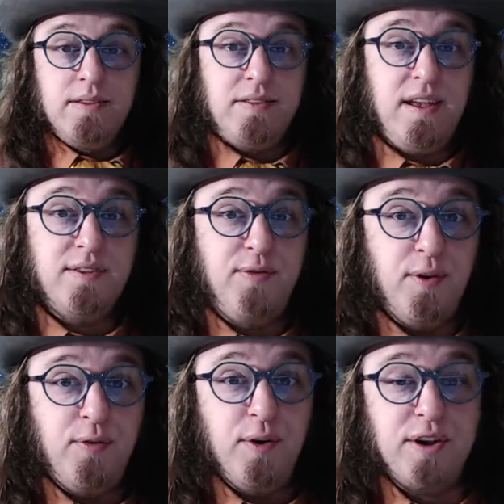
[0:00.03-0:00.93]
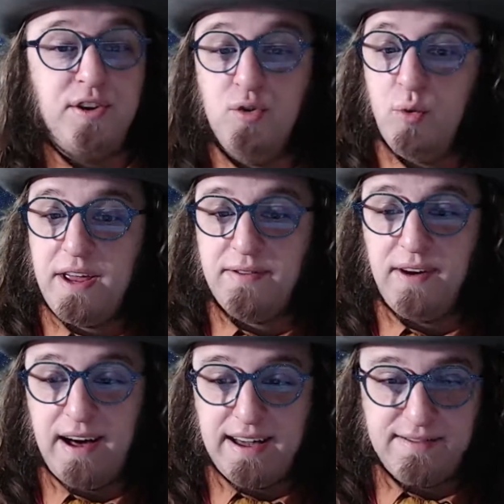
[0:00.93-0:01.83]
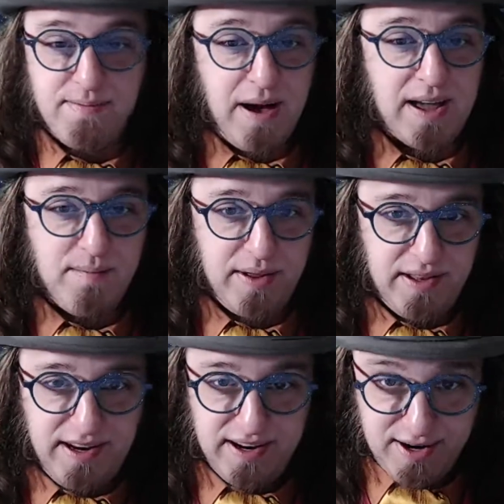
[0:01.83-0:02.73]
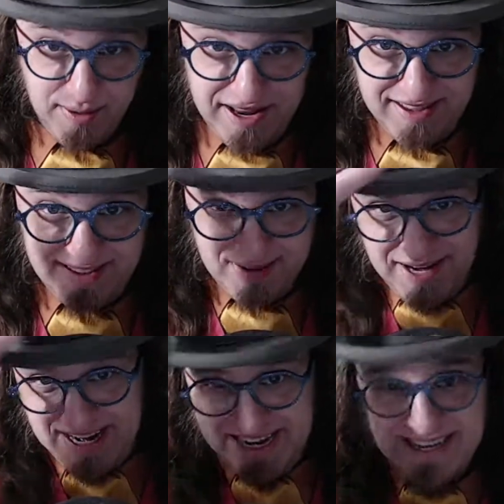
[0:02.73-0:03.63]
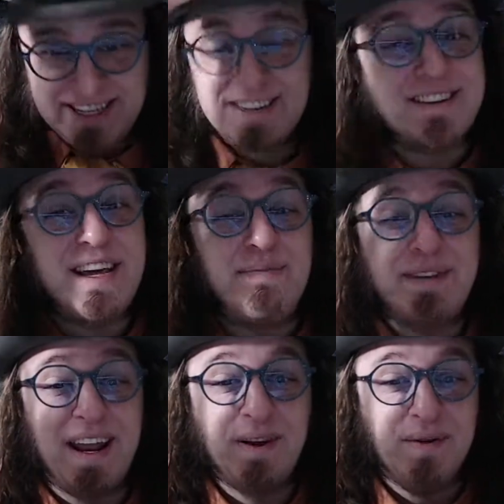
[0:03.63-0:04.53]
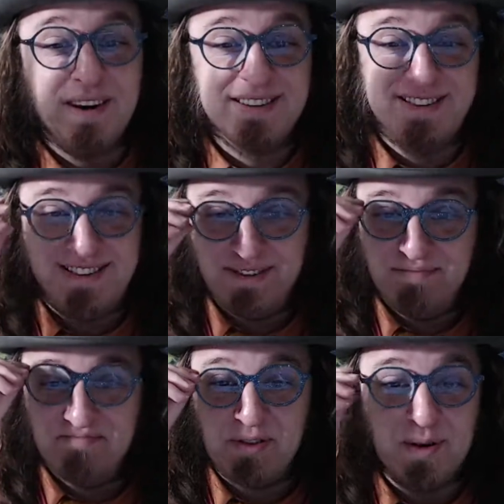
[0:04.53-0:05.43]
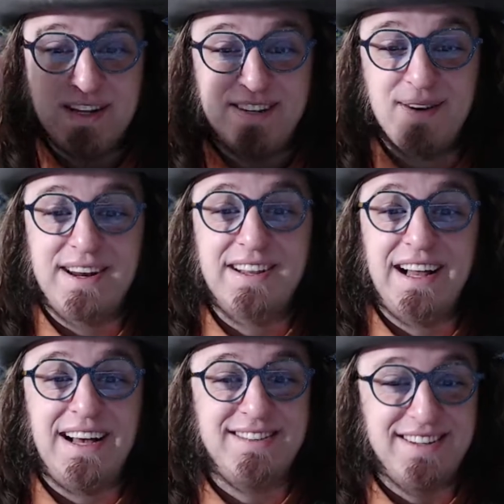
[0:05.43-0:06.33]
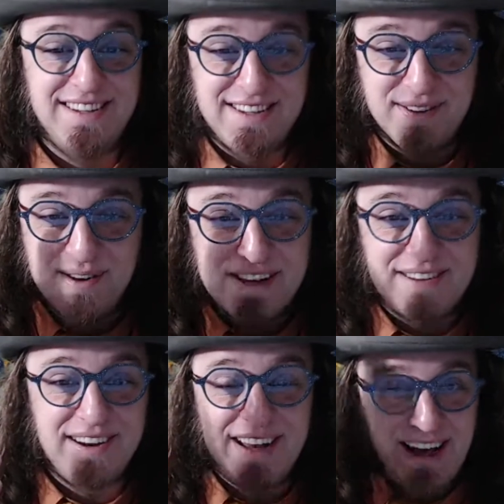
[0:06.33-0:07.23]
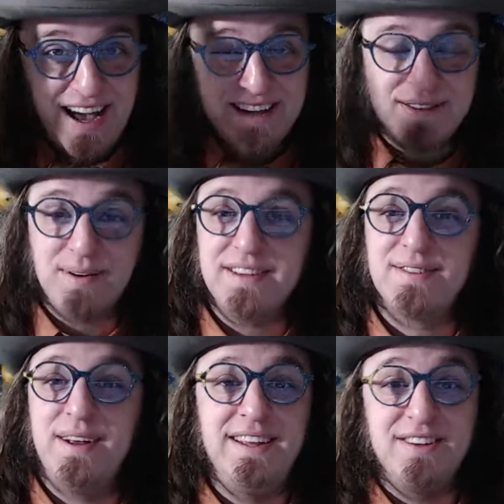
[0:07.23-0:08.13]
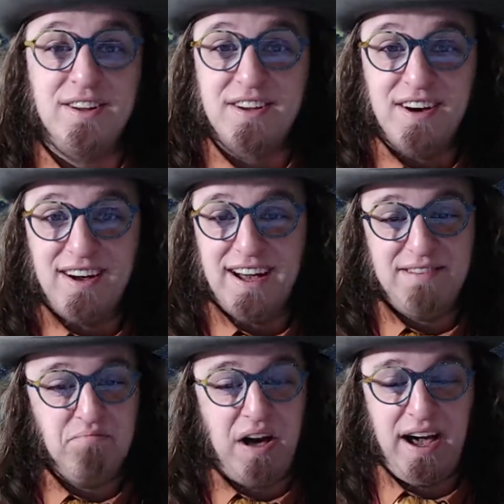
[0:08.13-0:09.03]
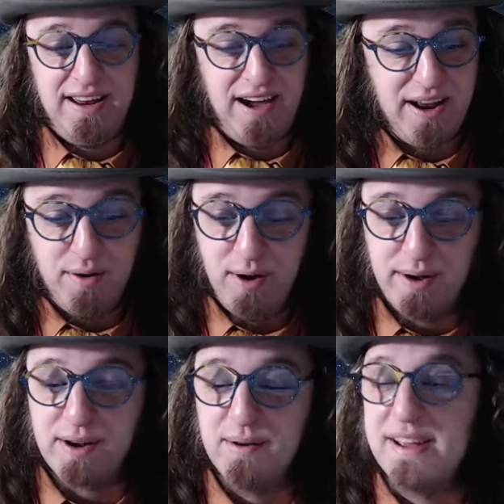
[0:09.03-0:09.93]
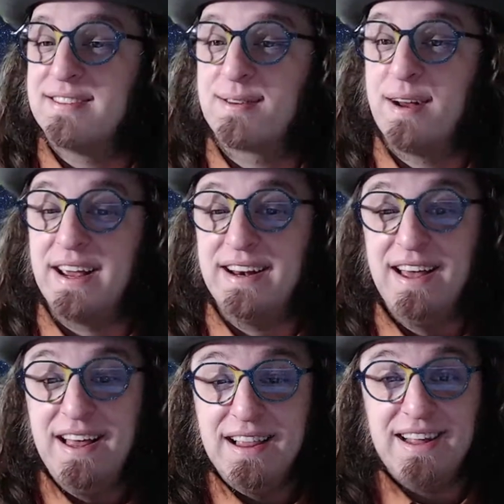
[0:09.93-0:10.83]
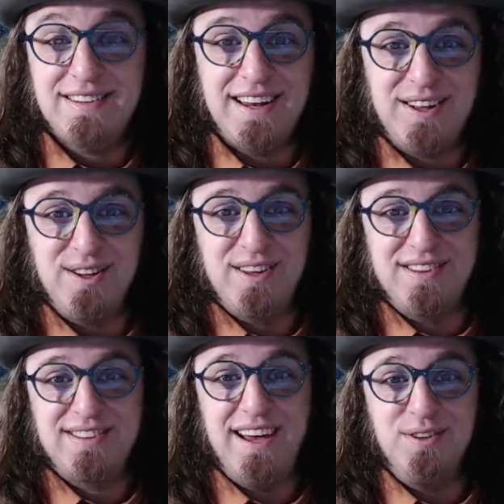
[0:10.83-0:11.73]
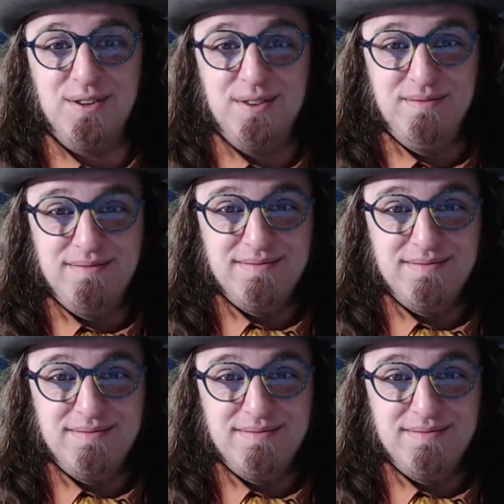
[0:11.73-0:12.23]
CS442 Week 5, my ability to green screen just keeps getting worse. Green screen glasses, green screen eyes, green screen... It's all gone. I don't know how to green screen. Let's take a look at the schedule.